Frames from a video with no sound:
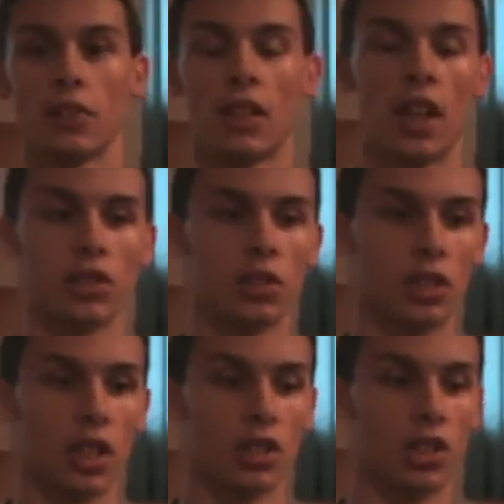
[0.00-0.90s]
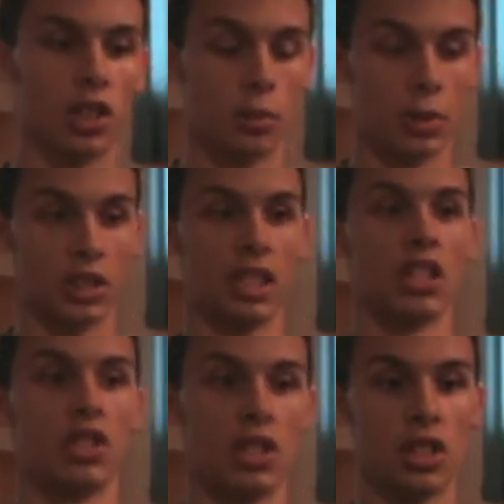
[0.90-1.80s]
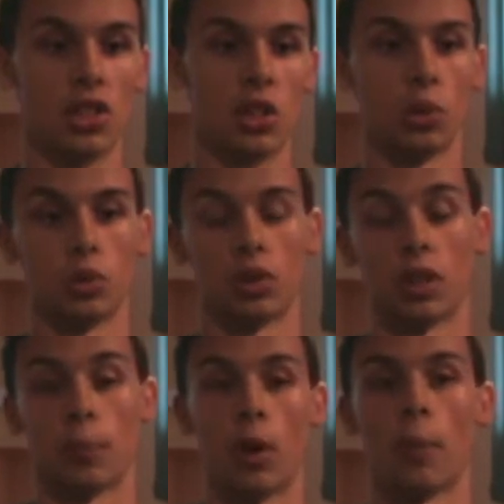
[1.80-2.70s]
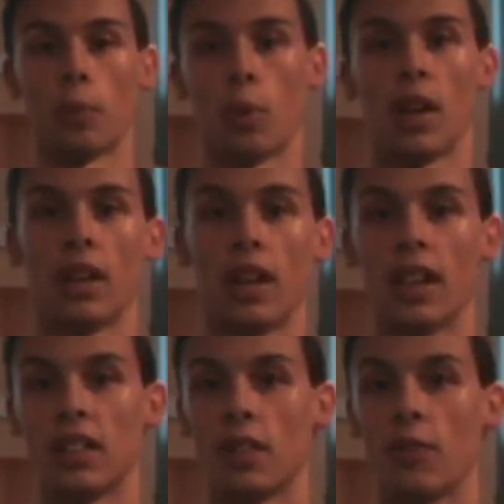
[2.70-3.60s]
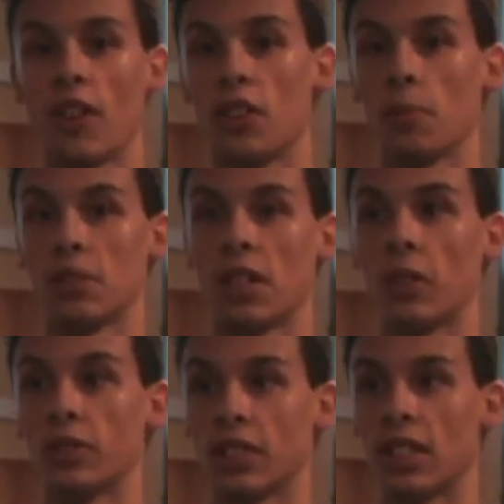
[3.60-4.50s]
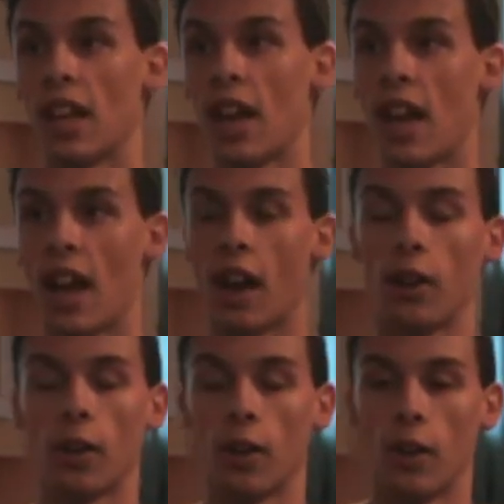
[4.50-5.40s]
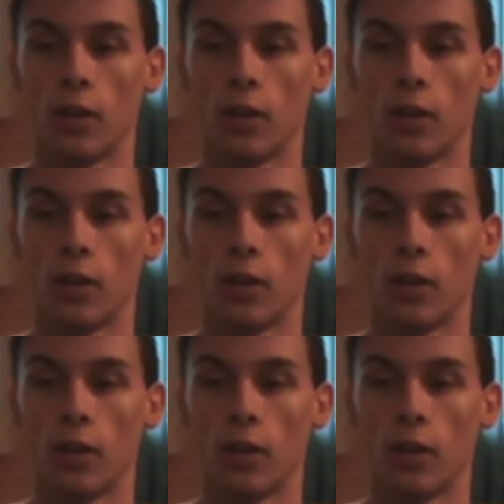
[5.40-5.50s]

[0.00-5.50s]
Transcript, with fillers: The doctor said she would teach these children the proper way to like defend themselves and how to